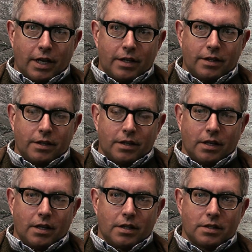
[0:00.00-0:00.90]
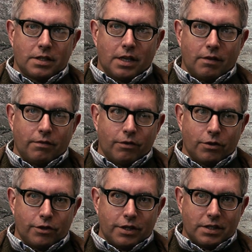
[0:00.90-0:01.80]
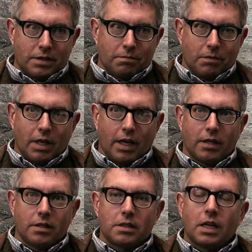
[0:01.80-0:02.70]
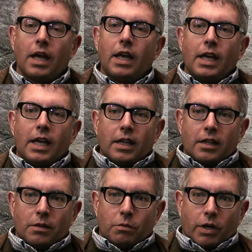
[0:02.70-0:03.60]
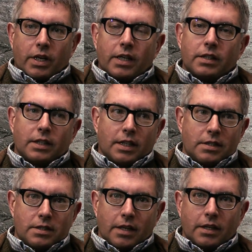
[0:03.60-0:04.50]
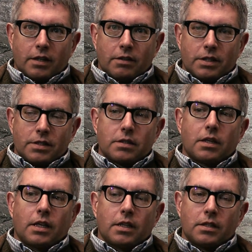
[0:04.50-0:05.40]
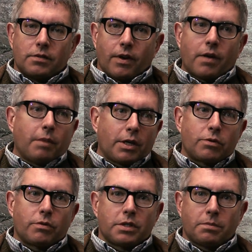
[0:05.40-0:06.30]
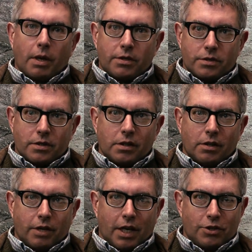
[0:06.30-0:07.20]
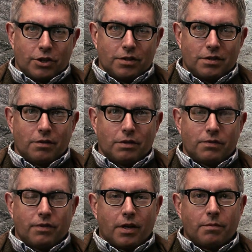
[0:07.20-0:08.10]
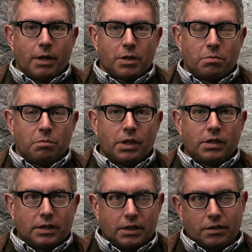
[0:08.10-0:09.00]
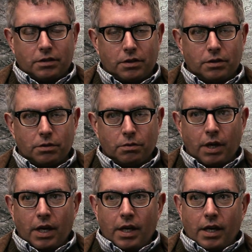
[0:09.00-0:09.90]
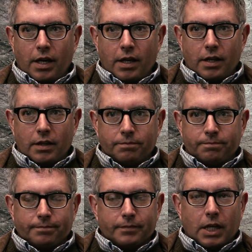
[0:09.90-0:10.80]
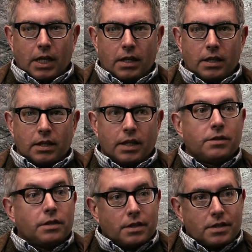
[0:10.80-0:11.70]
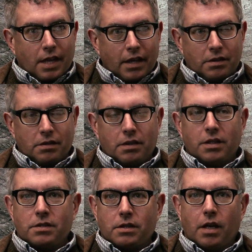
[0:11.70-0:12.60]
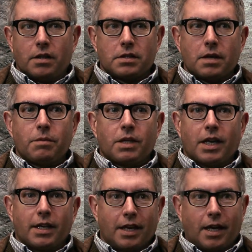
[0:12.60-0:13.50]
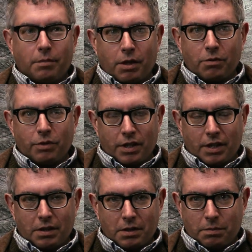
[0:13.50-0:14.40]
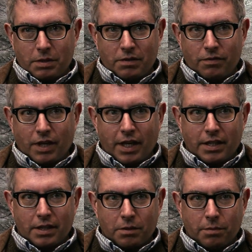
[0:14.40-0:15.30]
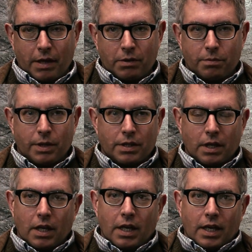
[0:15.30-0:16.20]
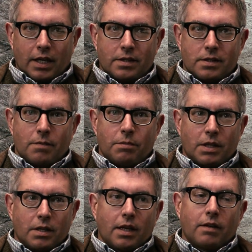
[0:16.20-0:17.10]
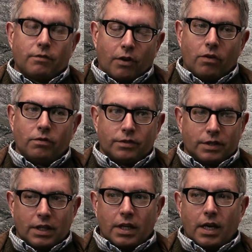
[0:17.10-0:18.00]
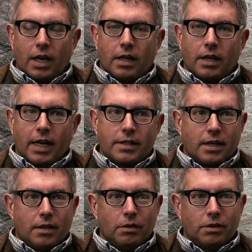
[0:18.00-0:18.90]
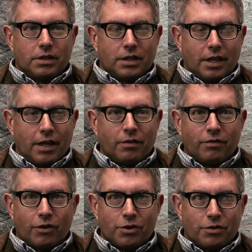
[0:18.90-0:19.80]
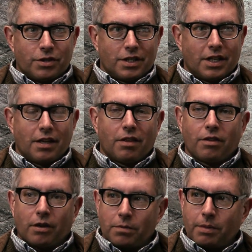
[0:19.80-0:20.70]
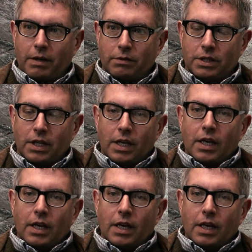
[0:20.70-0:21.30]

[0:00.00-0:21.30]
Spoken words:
at the Xi'an Fortress. And the work that's done here is very much a response to the location. So it's very much built into the site. It's not something I came here with a specific idea about, but it's something that evolved as I looked at the fortress and I thought about,